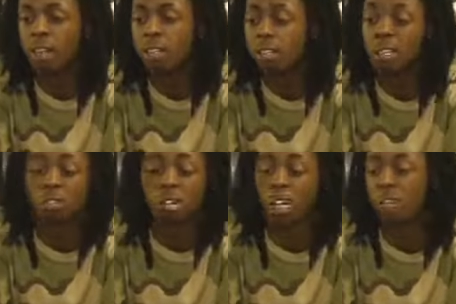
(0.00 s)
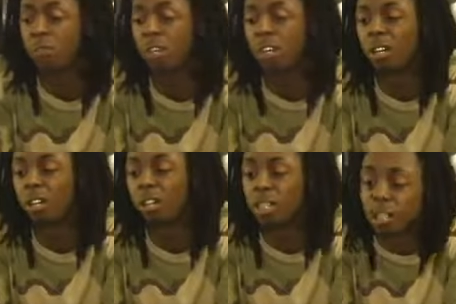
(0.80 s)
She was trying to help me out
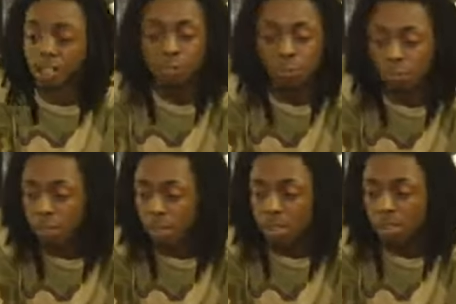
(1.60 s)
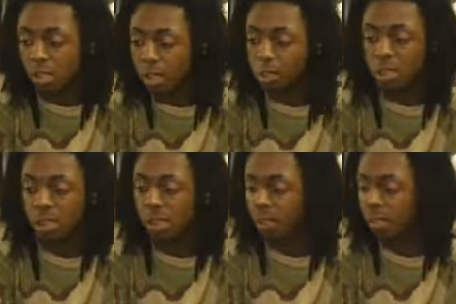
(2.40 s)
on 10 different fucking subjects.
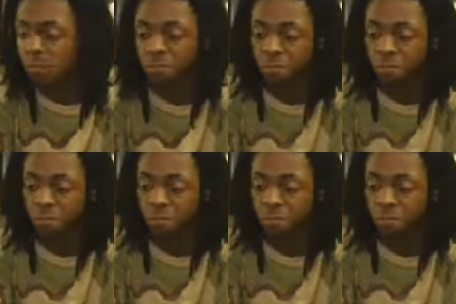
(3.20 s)
Like,